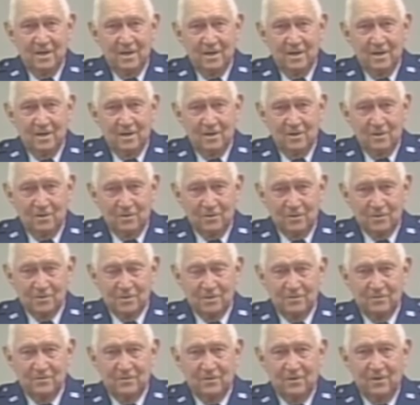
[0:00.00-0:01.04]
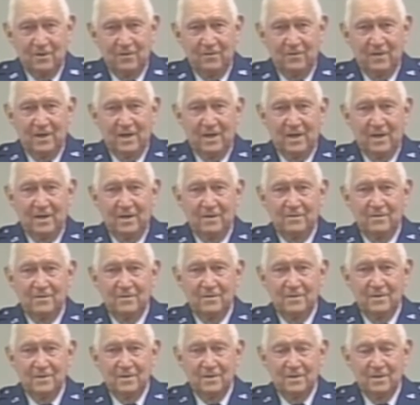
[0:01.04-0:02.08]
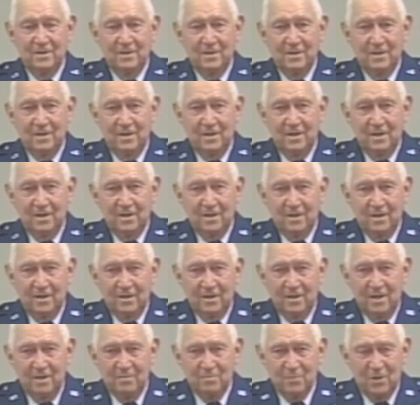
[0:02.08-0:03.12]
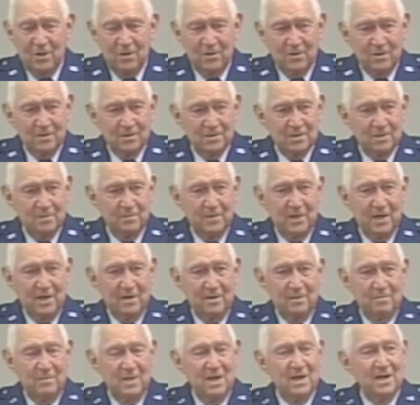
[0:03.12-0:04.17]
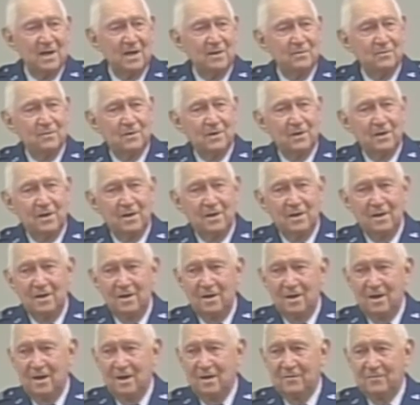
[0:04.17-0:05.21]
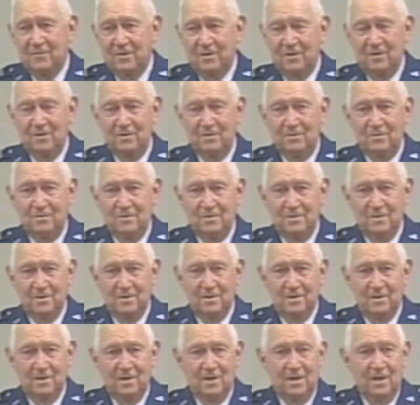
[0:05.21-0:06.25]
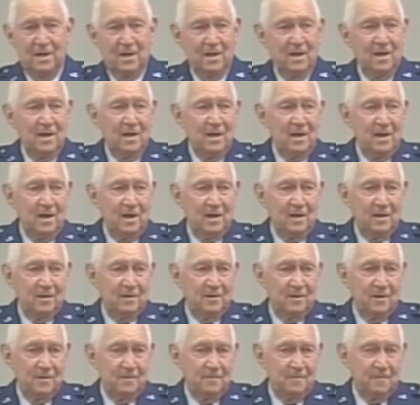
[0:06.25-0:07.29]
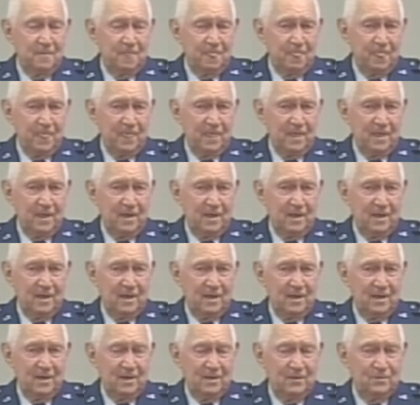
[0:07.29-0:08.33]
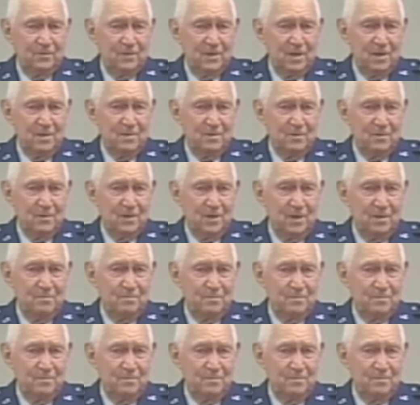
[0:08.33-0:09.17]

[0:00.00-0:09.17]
August of 45, they brought us up out of the mine one day in the afternoon. And when they, when they